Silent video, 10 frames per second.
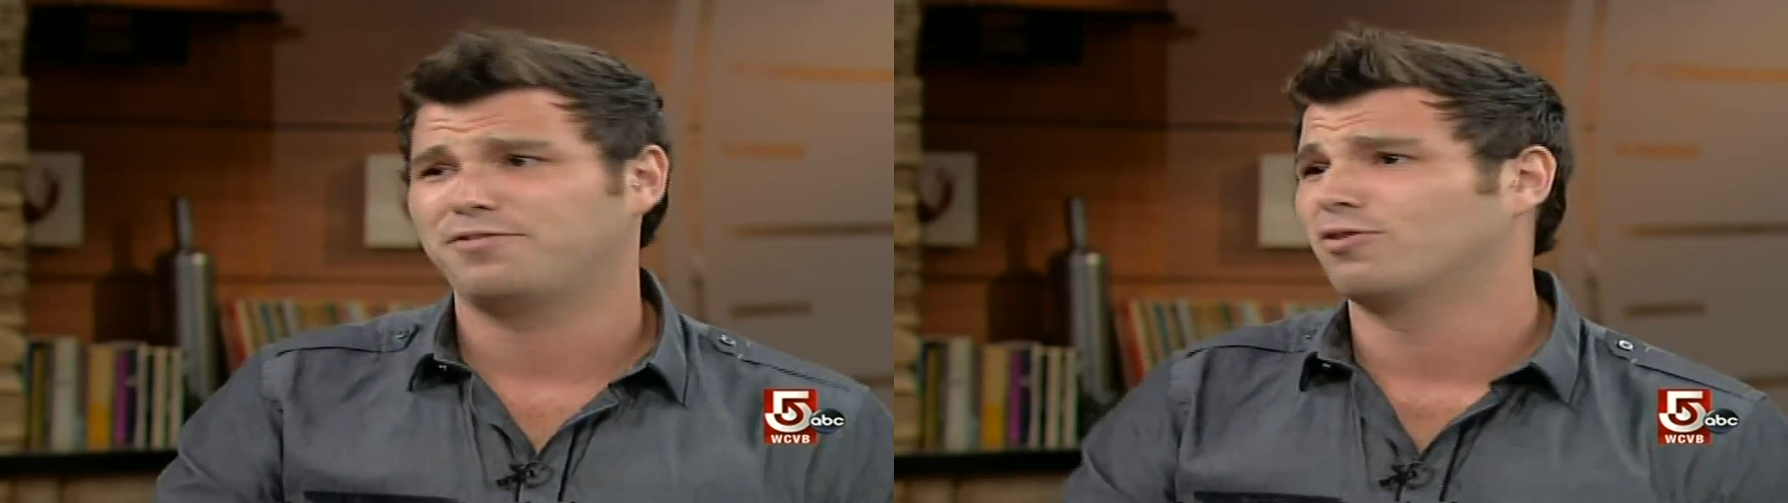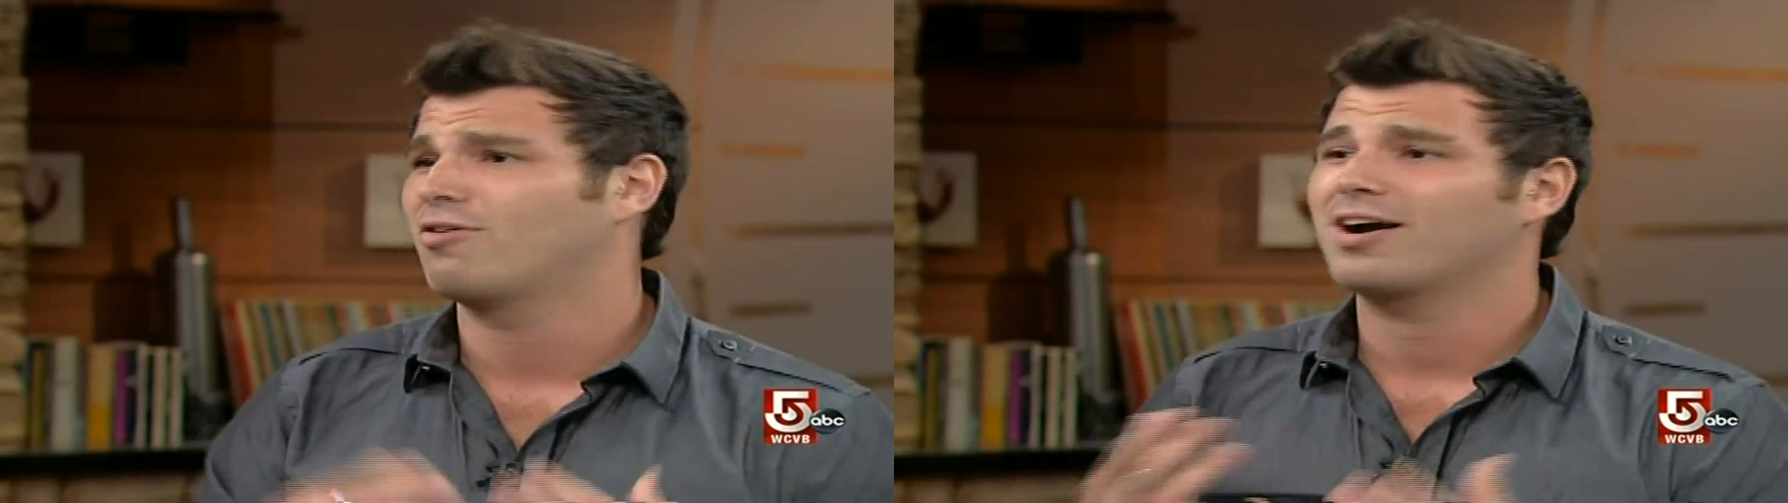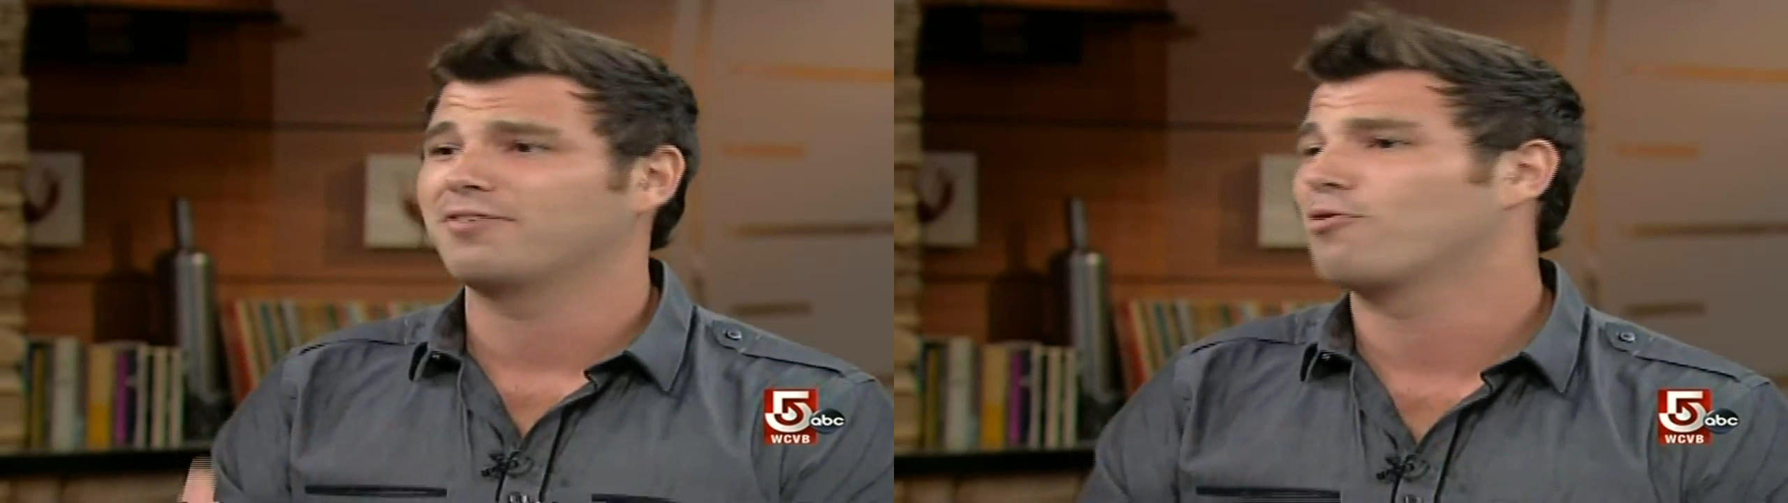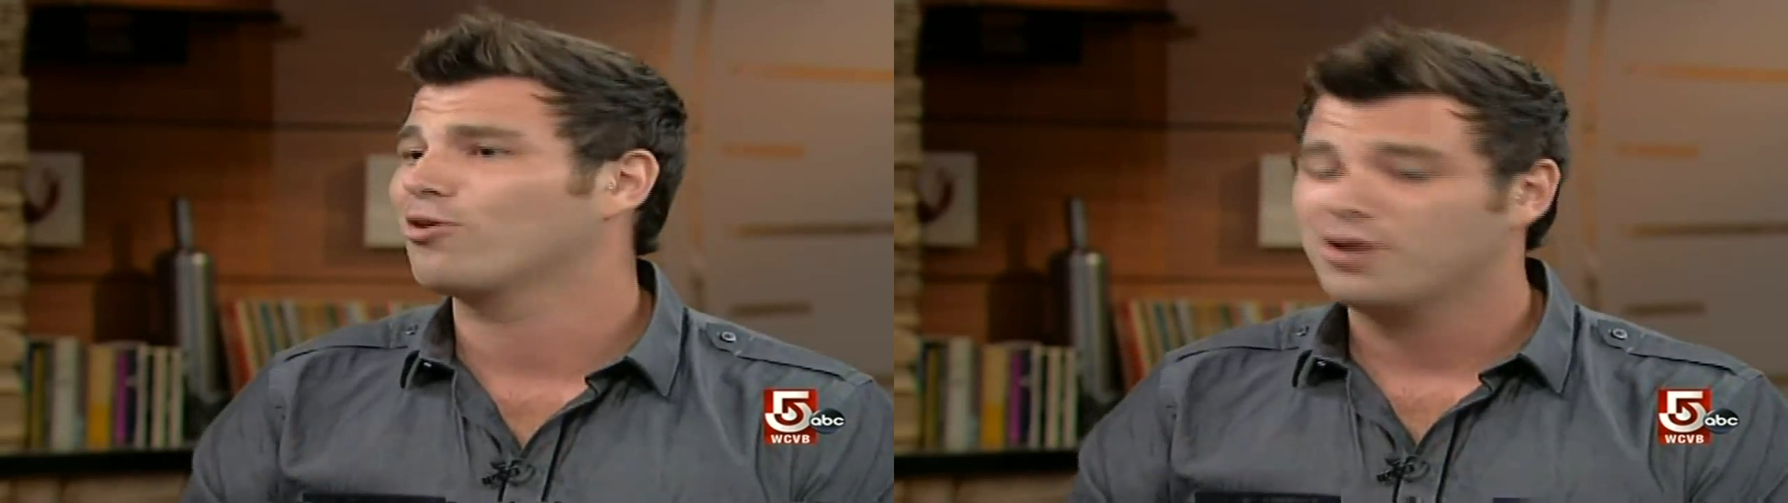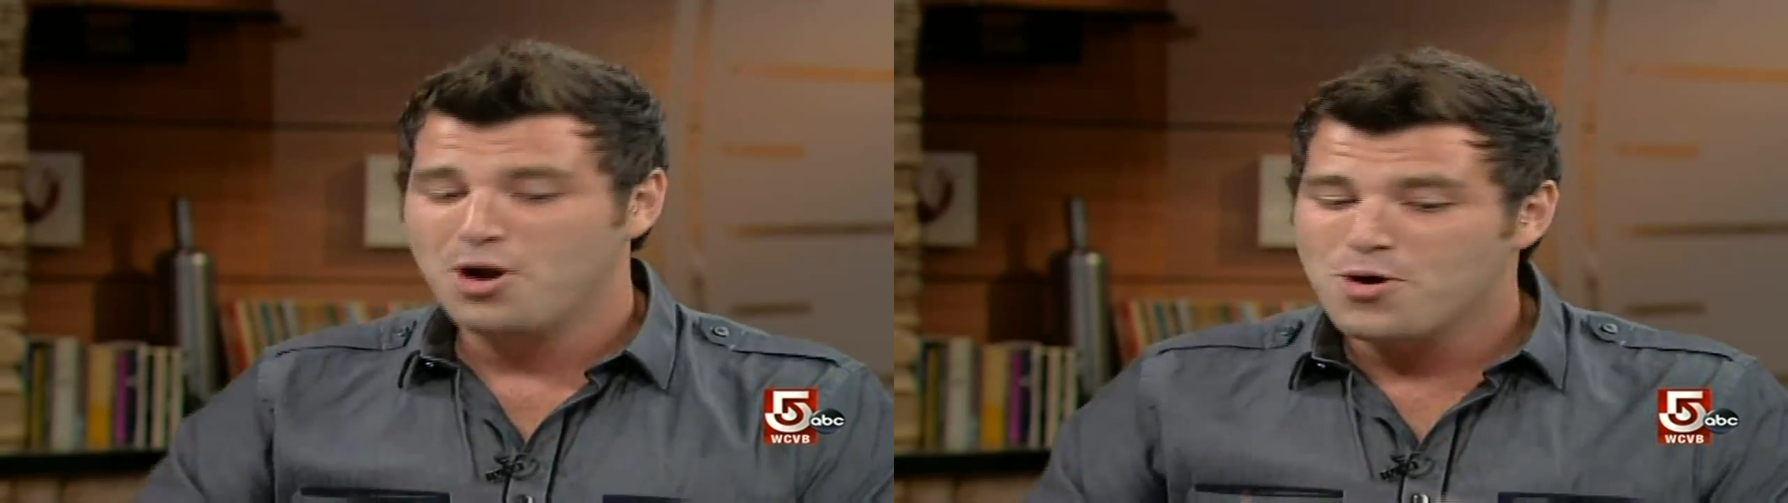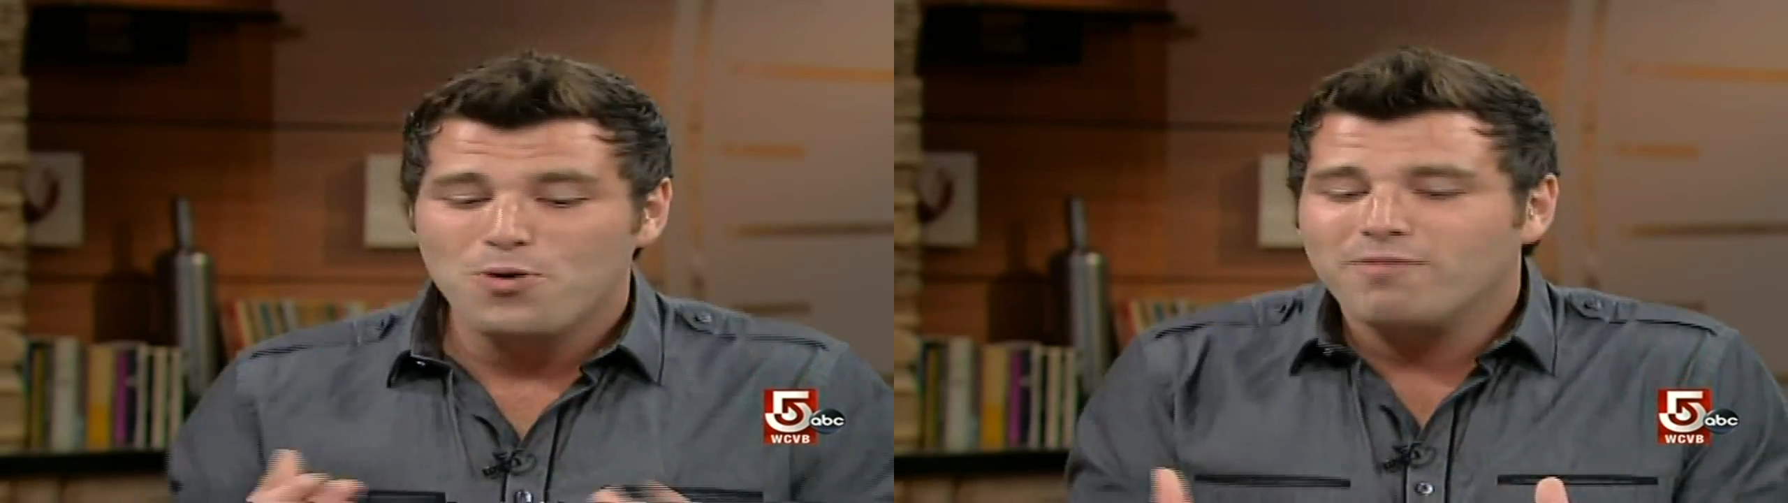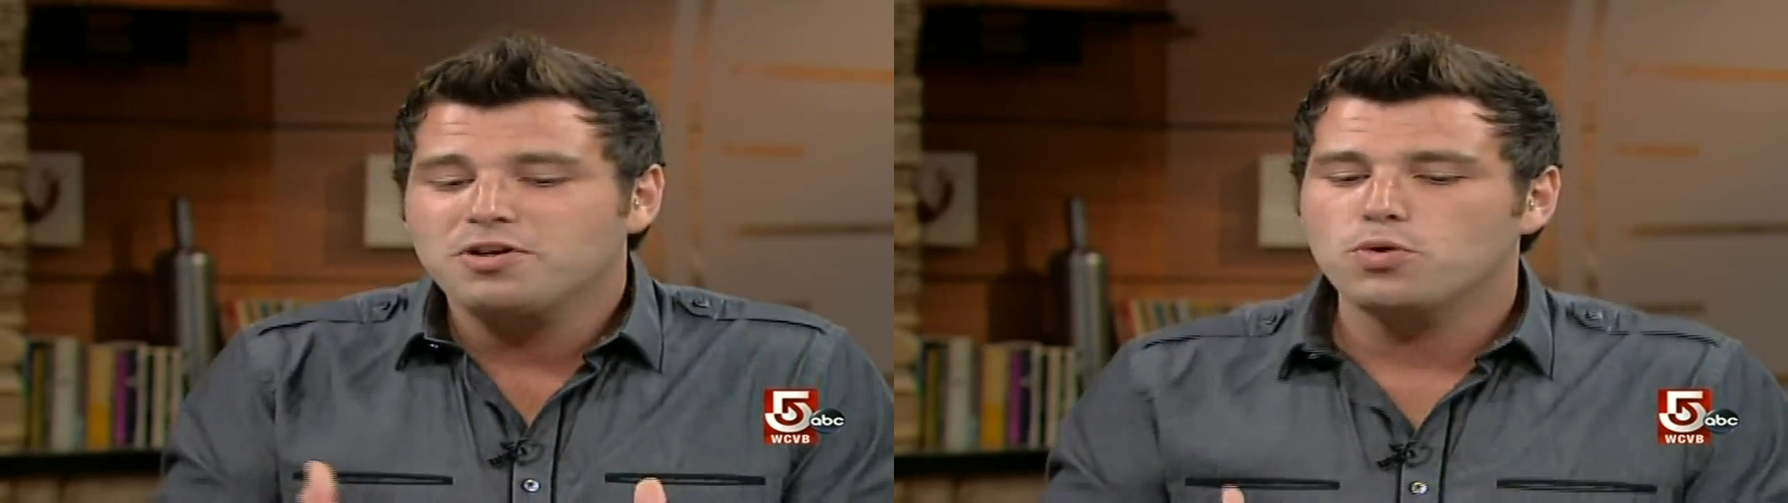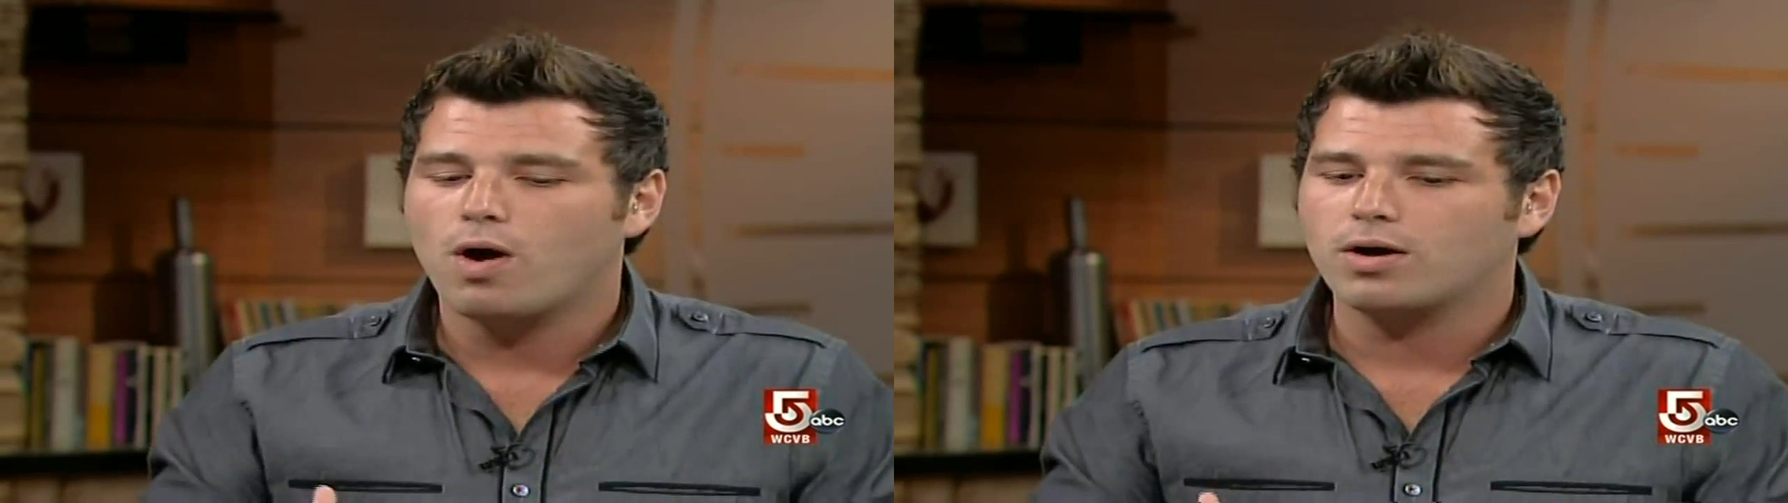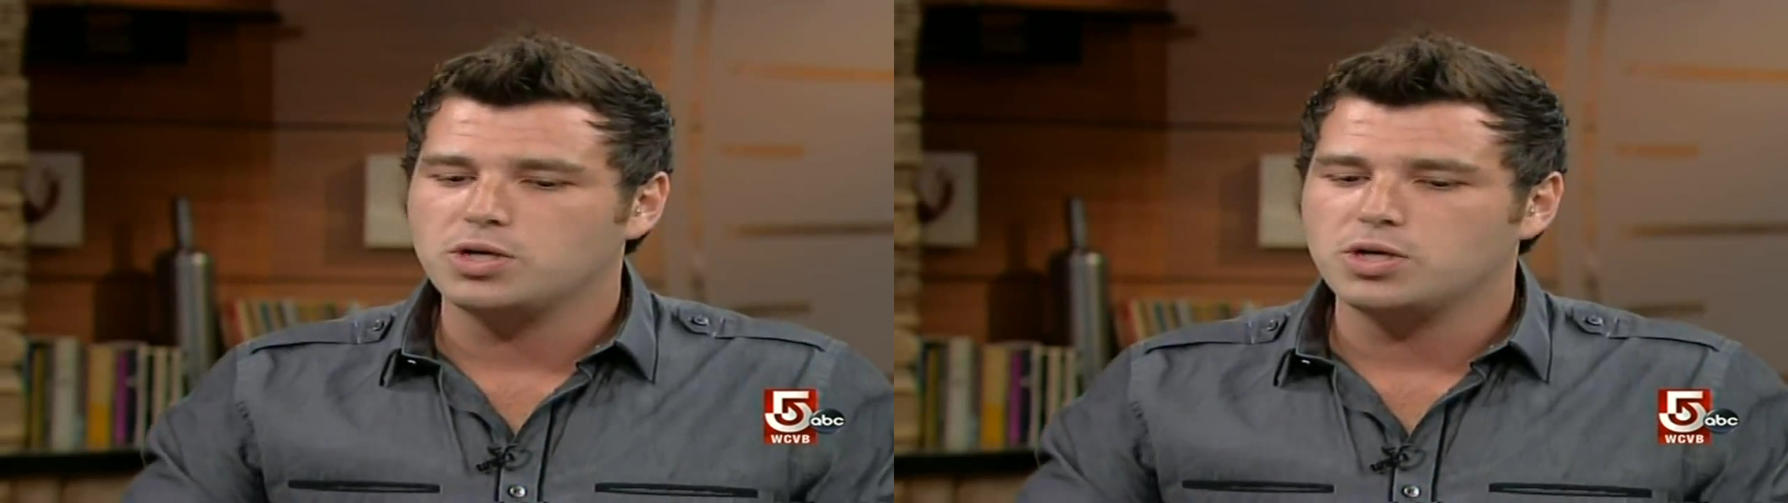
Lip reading: if you're a rock and roller, whoever you are,